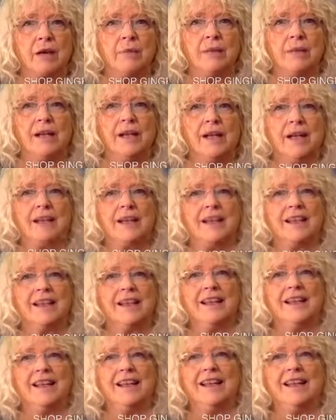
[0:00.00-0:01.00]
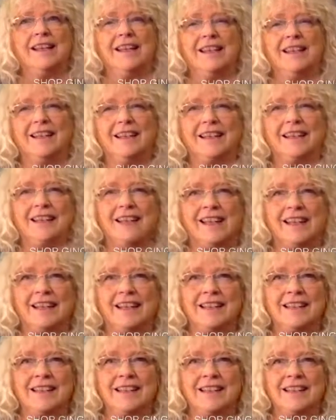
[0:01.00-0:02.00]
I mean,
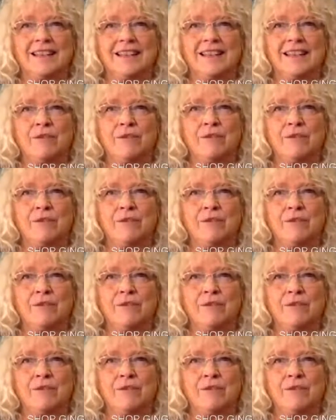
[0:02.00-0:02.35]
as I said,